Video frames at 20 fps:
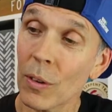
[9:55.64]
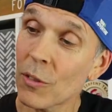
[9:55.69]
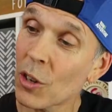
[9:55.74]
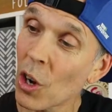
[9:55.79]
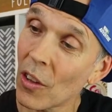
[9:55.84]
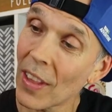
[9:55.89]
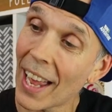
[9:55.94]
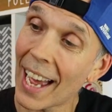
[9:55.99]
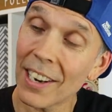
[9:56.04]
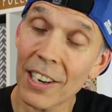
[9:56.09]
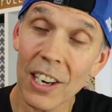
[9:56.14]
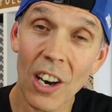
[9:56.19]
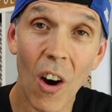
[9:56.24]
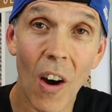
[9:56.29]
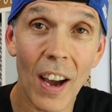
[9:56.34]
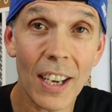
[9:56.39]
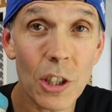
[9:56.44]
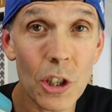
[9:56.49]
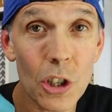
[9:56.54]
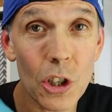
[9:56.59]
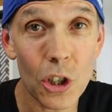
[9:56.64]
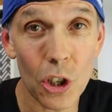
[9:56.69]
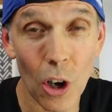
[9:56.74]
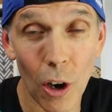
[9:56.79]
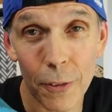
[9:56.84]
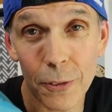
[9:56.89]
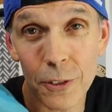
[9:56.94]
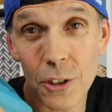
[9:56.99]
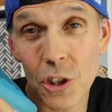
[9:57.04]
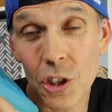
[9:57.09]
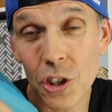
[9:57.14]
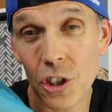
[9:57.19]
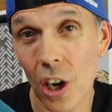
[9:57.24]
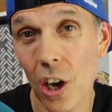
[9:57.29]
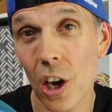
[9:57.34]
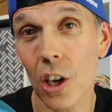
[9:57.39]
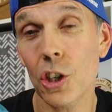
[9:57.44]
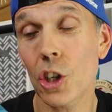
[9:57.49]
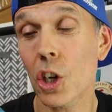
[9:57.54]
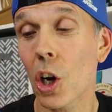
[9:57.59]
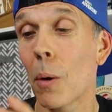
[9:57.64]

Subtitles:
We've got that nice soft surge